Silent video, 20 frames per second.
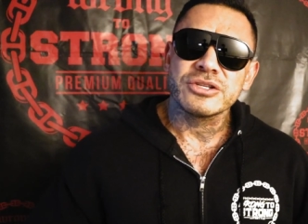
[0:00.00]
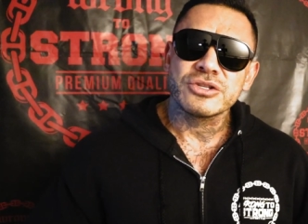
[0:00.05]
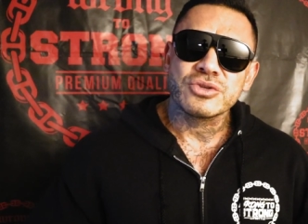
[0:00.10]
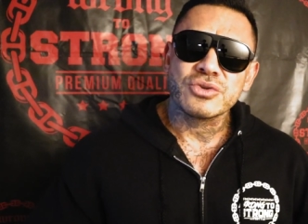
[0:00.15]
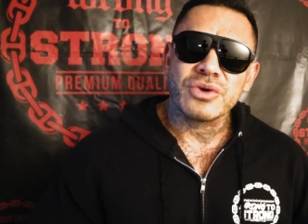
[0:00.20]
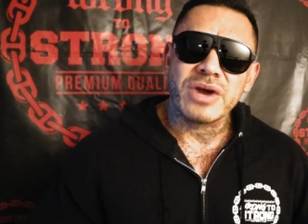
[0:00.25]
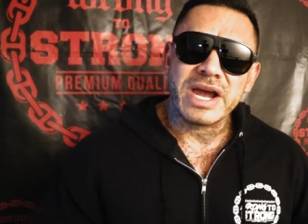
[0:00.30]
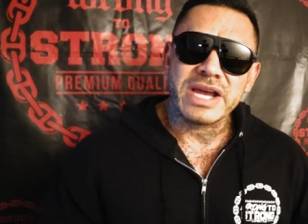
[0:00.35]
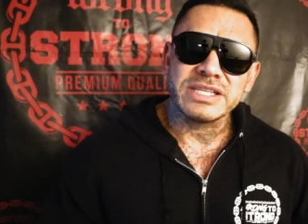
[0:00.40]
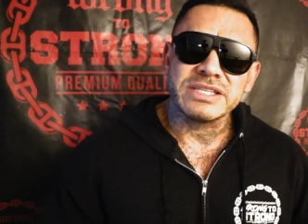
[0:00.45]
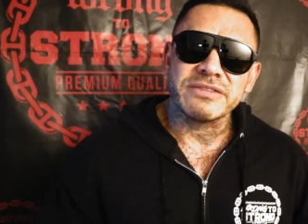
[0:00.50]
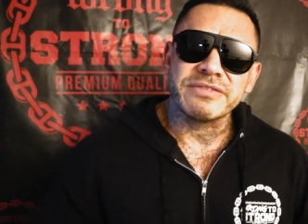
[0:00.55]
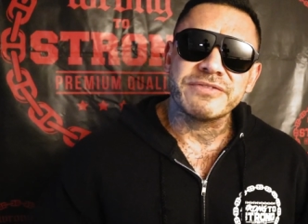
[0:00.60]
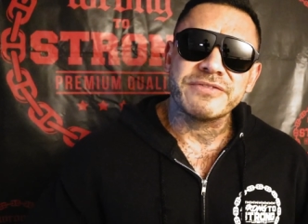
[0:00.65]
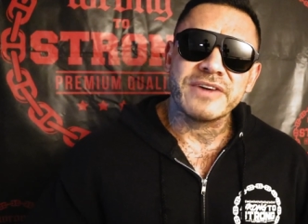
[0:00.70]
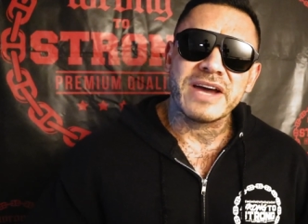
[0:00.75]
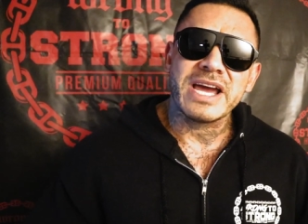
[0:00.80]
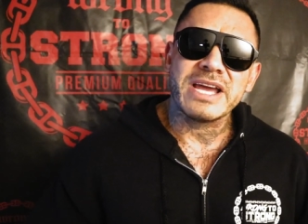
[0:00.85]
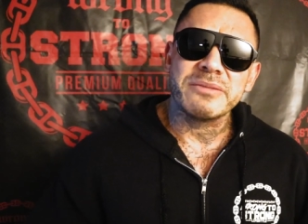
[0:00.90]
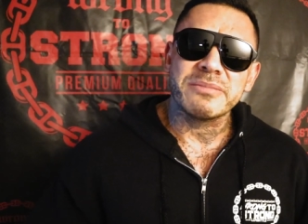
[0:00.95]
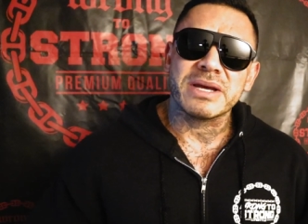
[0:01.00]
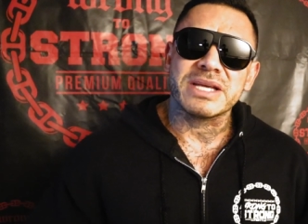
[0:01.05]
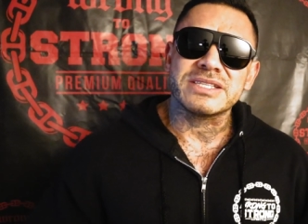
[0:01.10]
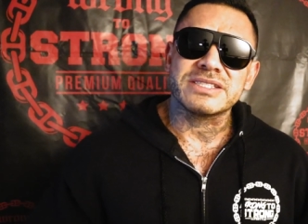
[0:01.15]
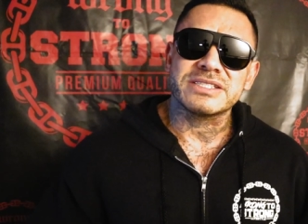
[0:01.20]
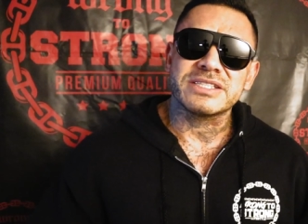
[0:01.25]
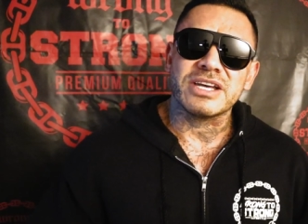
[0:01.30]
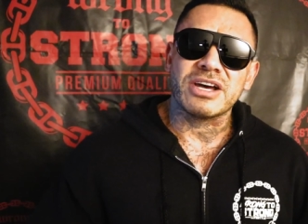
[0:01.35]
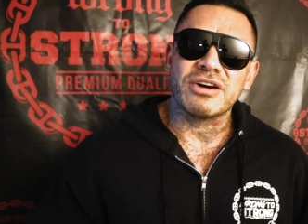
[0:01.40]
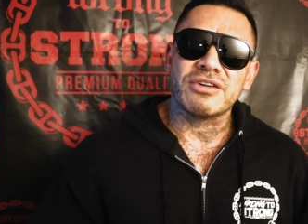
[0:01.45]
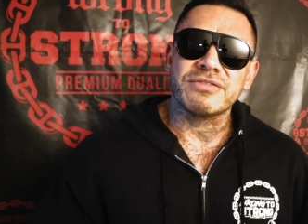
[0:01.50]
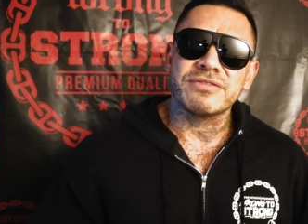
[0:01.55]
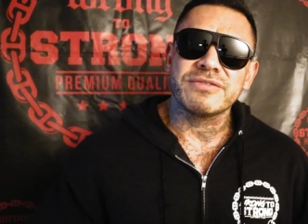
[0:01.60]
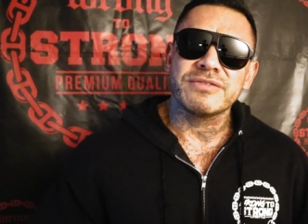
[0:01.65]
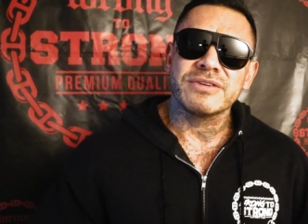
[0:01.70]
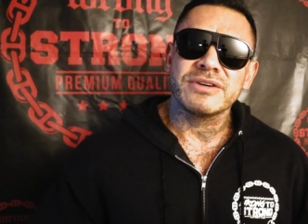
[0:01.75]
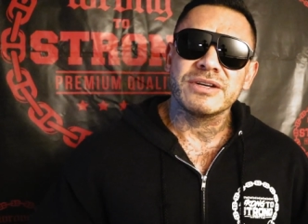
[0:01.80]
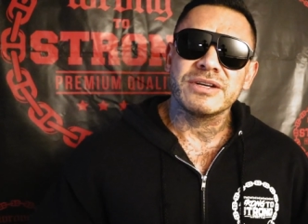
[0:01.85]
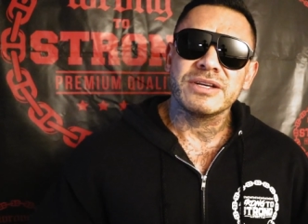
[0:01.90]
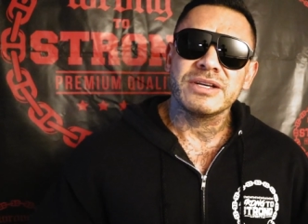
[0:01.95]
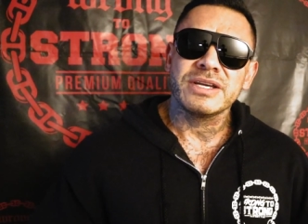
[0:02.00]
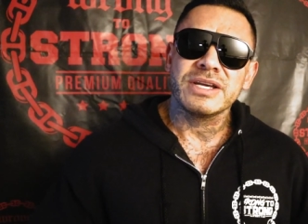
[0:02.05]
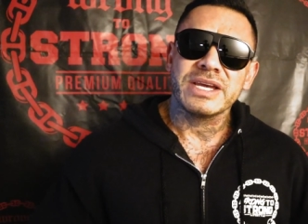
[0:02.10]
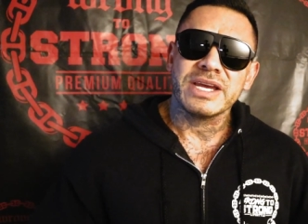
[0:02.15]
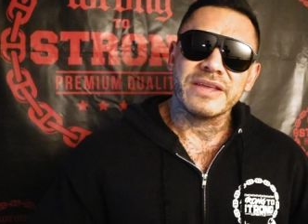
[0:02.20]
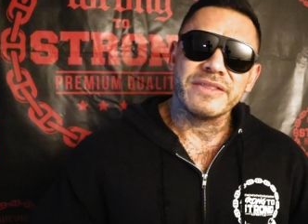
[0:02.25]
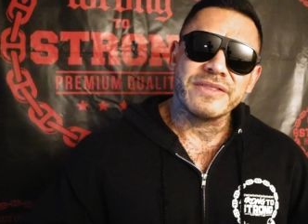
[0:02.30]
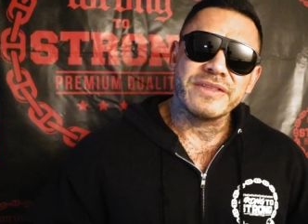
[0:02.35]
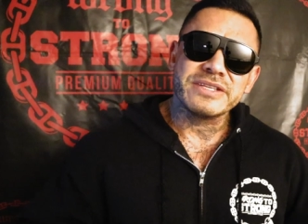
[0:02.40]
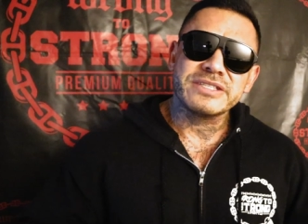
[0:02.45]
trying to find myself. And